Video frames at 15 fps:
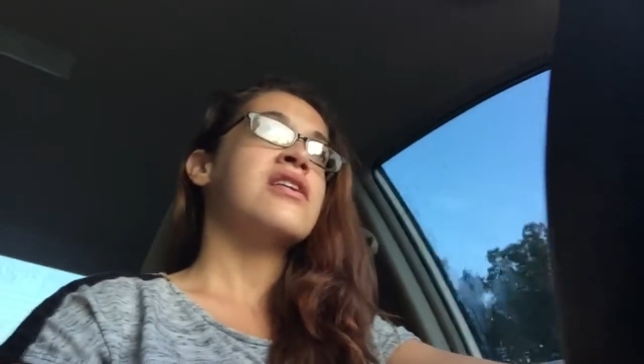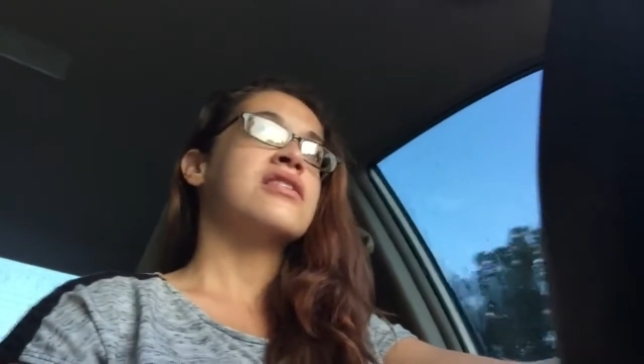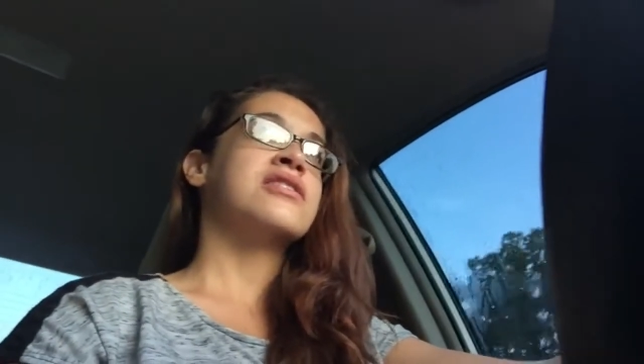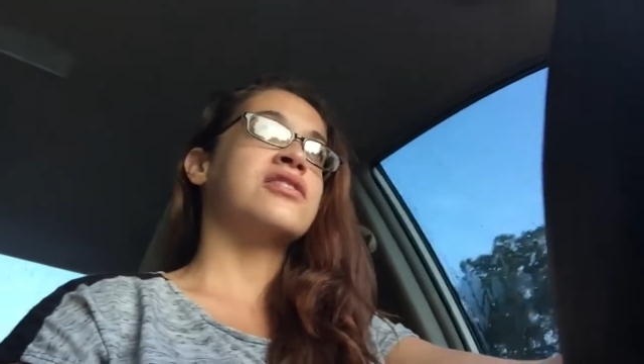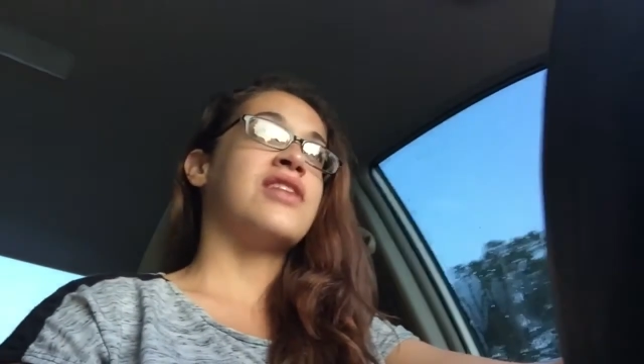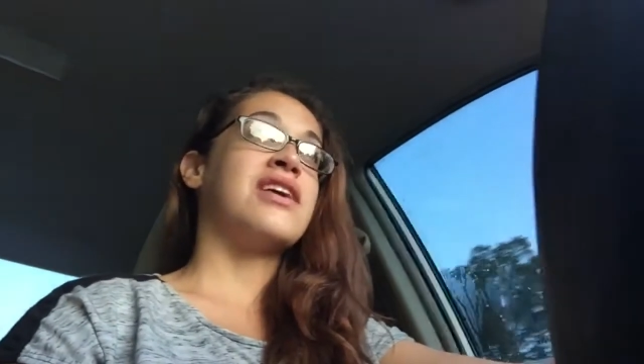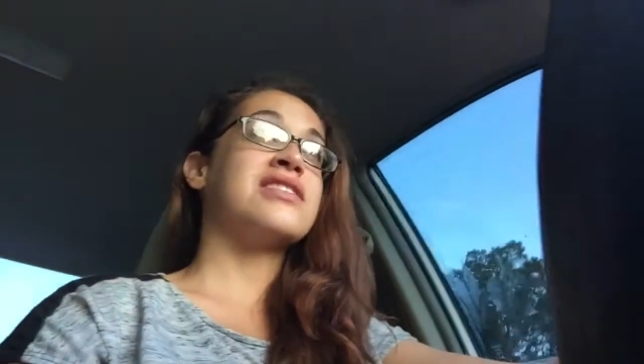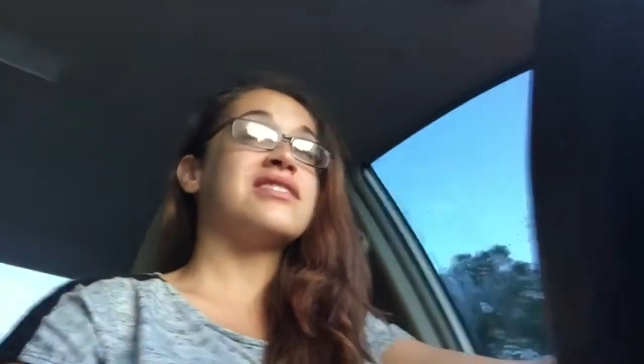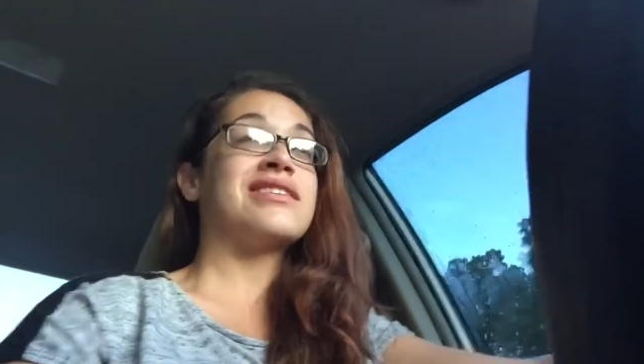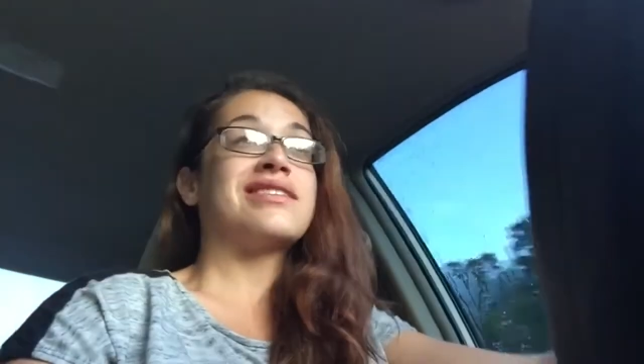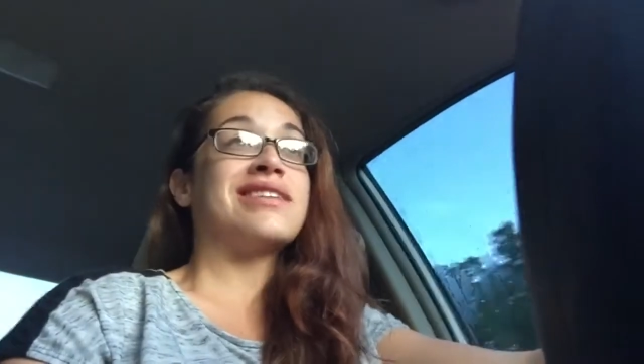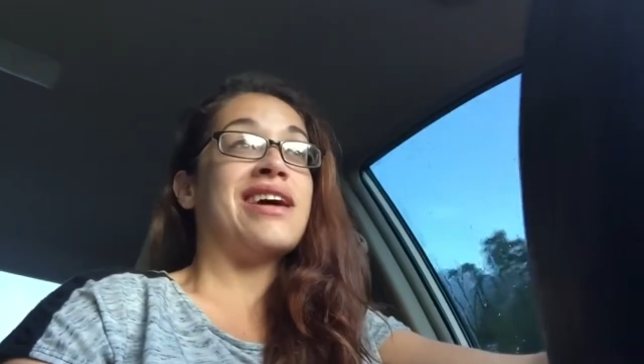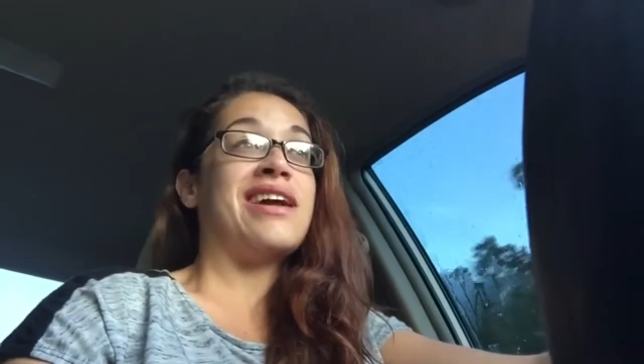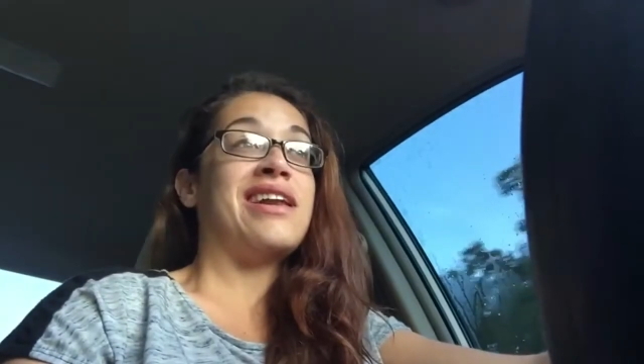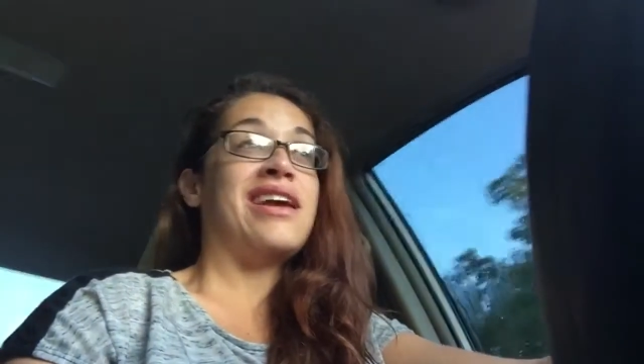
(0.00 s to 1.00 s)
So that's
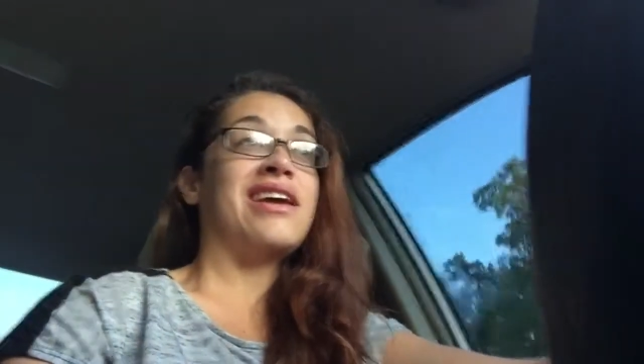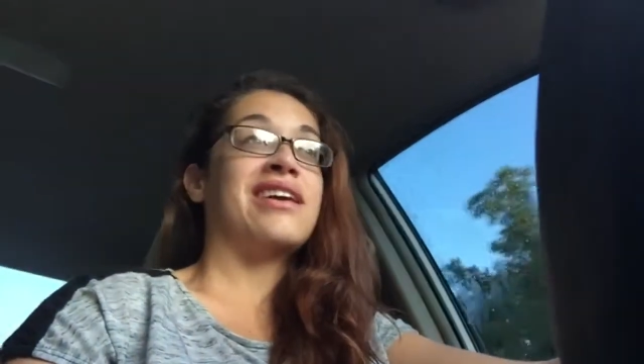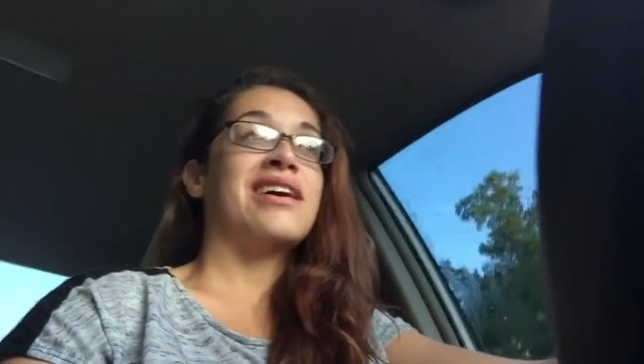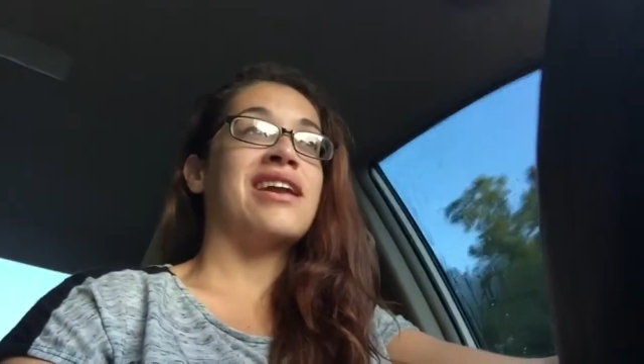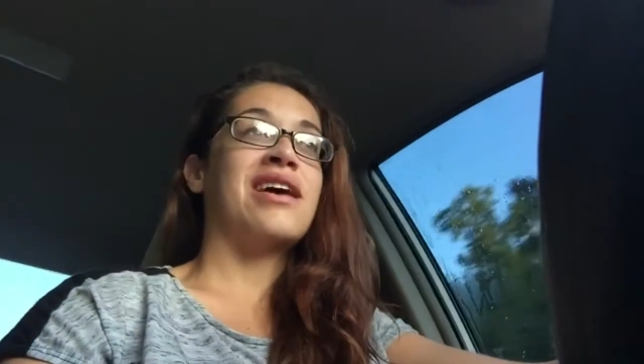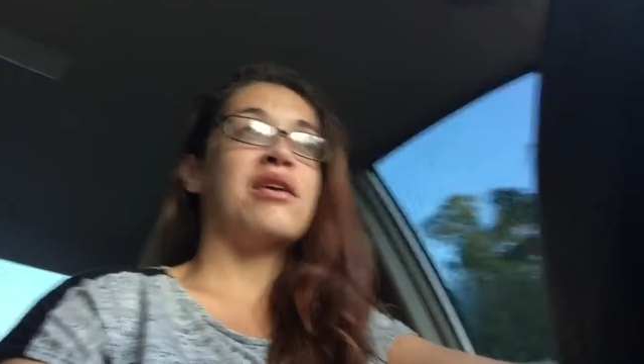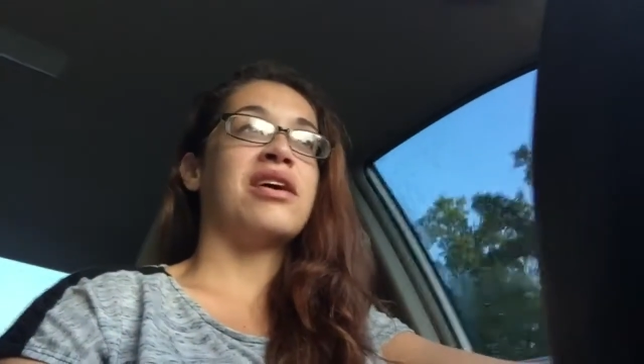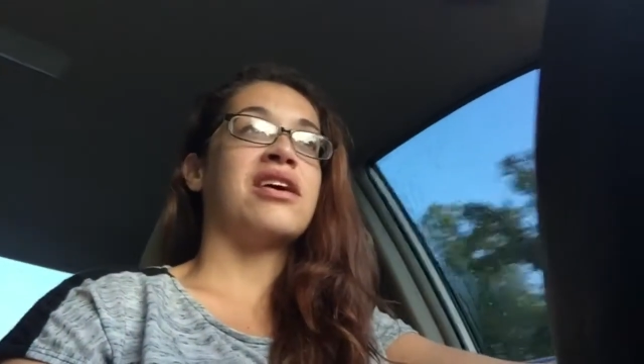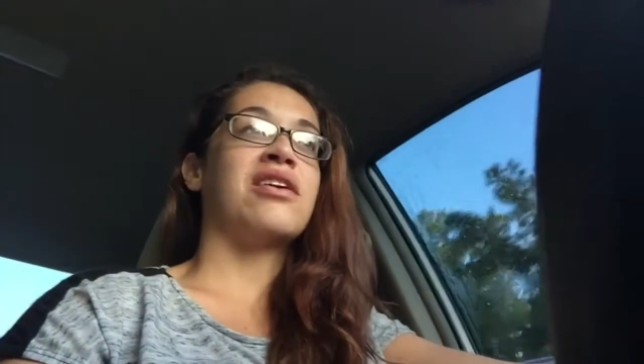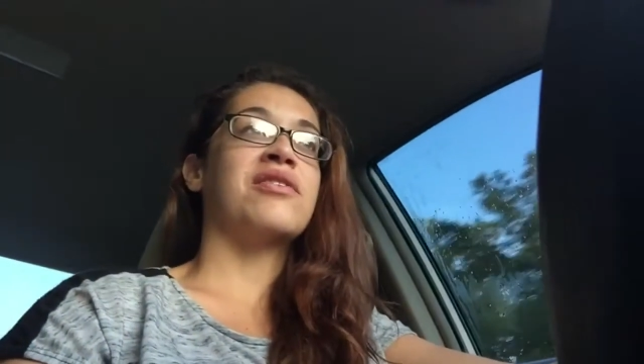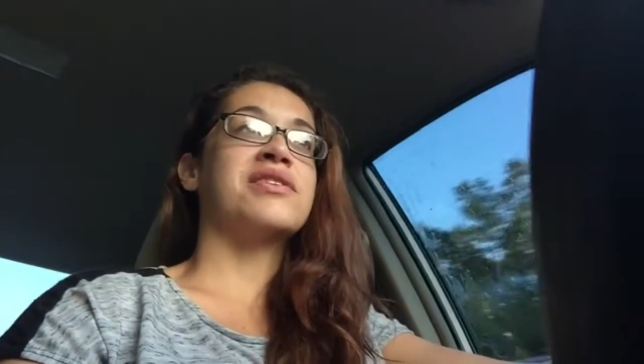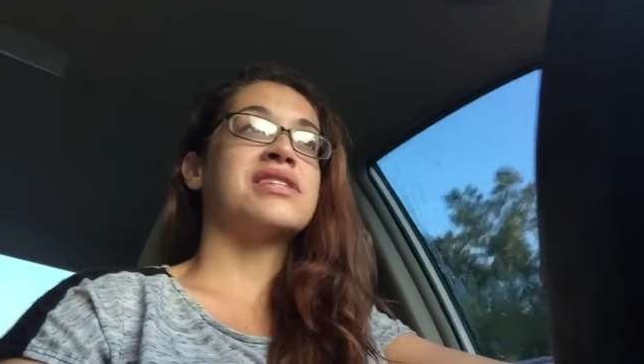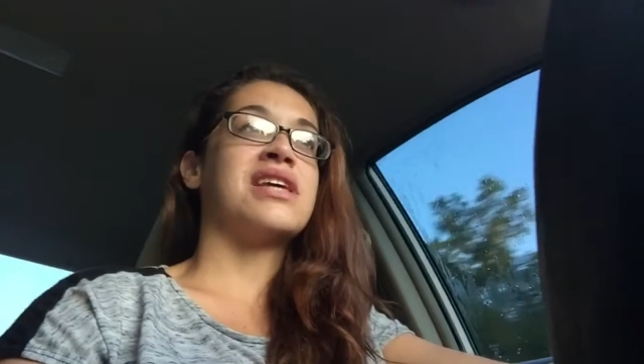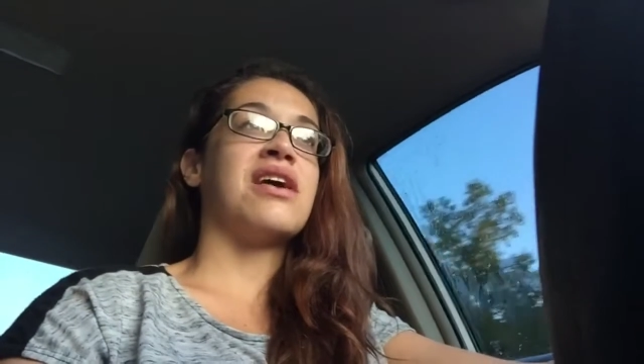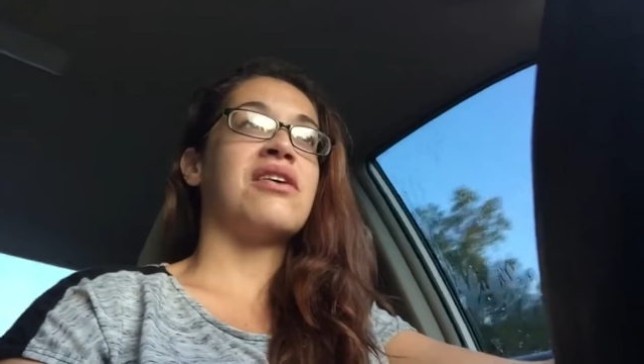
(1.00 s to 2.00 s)
exciting, and I can
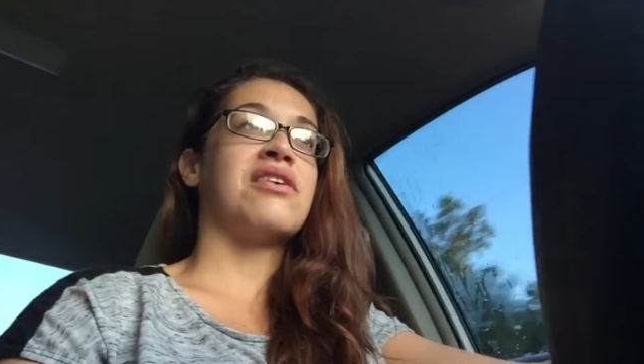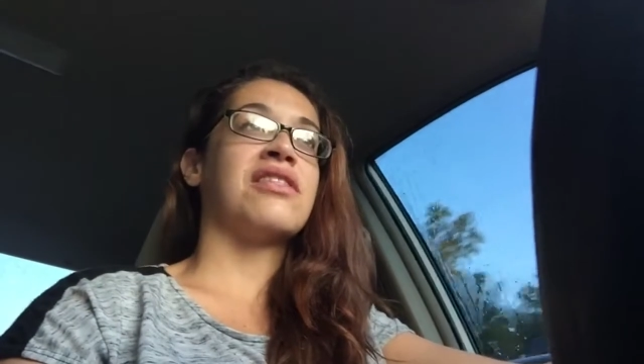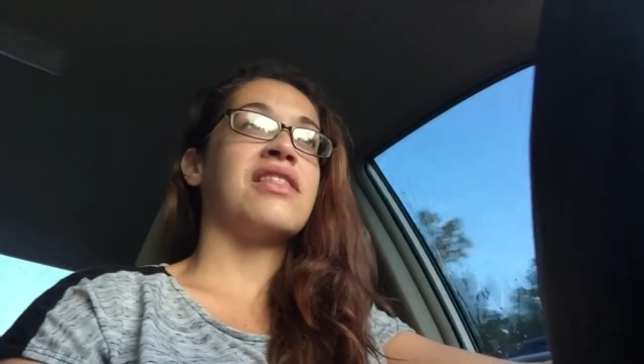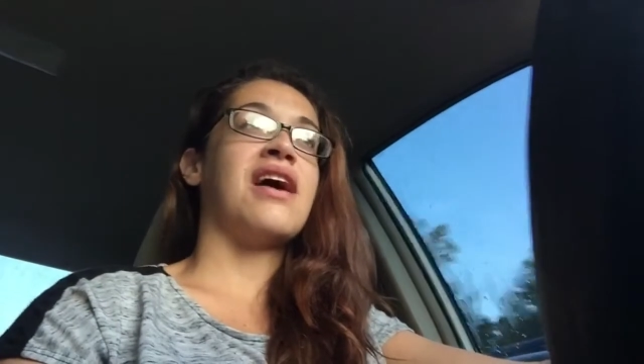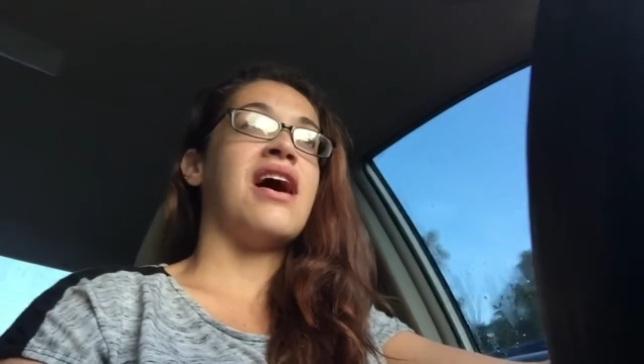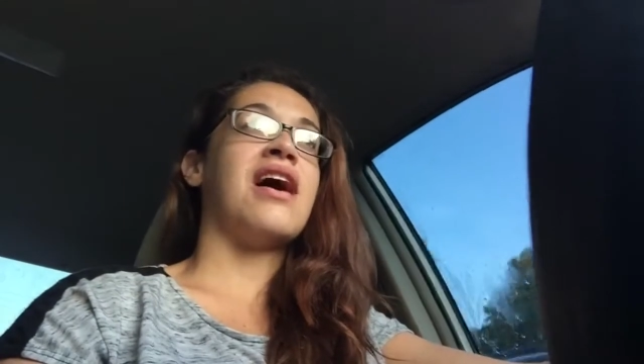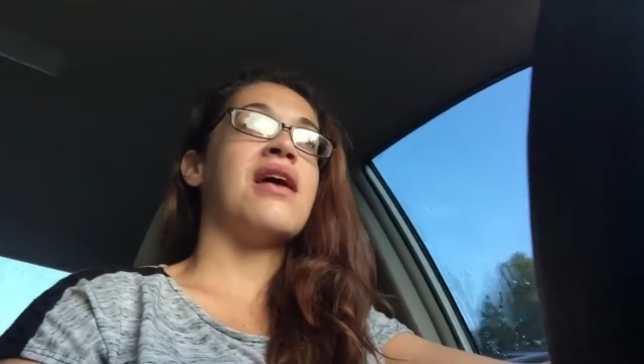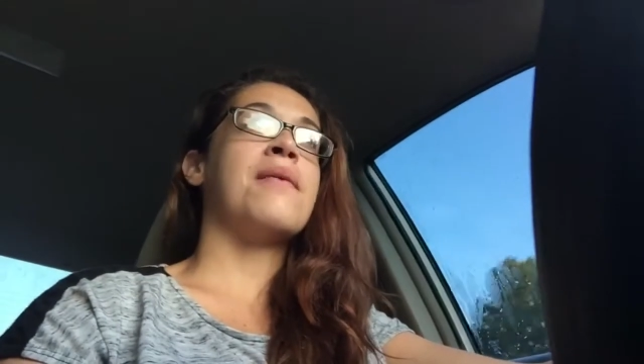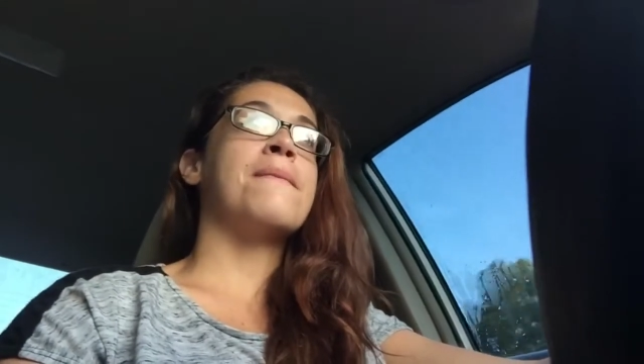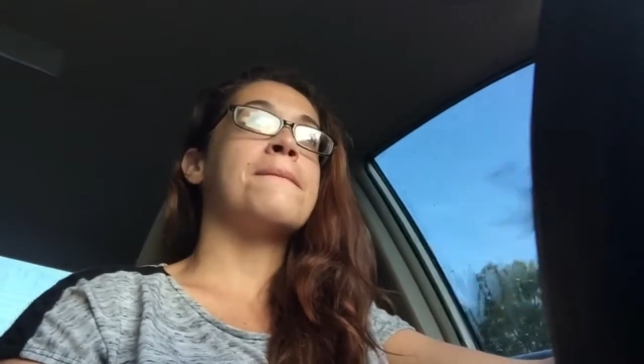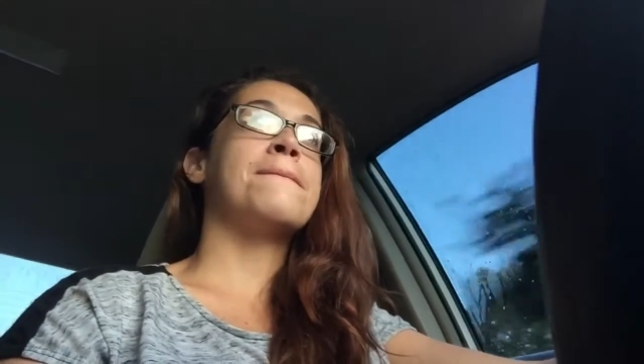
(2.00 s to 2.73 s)
always count on that.